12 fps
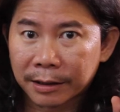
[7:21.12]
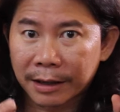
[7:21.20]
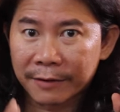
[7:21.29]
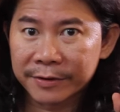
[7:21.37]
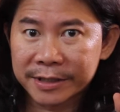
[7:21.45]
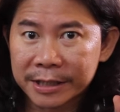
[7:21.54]
Now
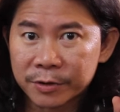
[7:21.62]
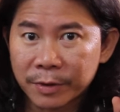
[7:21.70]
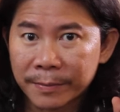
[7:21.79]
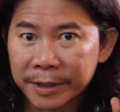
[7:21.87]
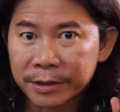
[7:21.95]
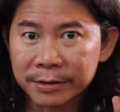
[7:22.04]
ever since
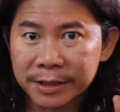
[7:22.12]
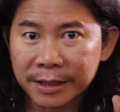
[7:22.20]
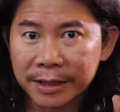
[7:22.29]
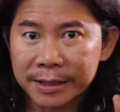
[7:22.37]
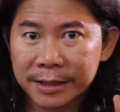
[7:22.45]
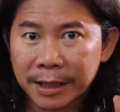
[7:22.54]
we've been using
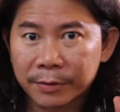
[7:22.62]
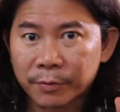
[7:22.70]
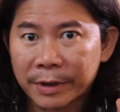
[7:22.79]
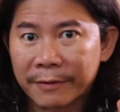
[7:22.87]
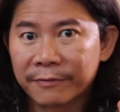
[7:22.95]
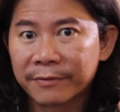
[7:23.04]
this card,
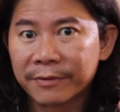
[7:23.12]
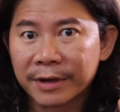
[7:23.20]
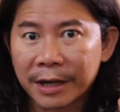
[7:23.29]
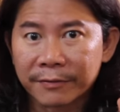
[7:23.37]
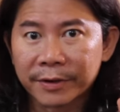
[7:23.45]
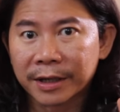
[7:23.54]
we have
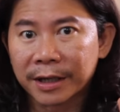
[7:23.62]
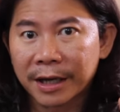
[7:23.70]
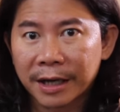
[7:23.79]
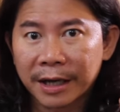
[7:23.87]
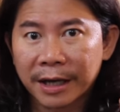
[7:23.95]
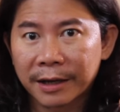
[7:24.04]

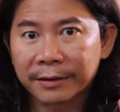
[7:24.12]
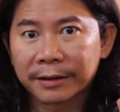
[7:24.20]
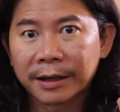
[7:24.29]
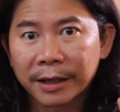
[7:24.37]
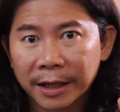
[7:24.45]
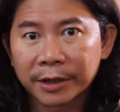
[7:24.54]
never had
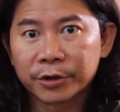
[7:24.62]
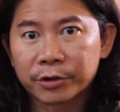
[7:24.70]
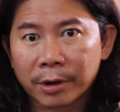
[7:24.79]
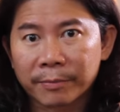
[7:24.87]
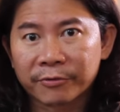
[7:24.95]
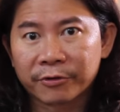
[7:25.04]
a
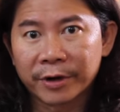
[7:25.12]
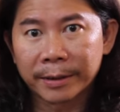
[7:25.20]
drop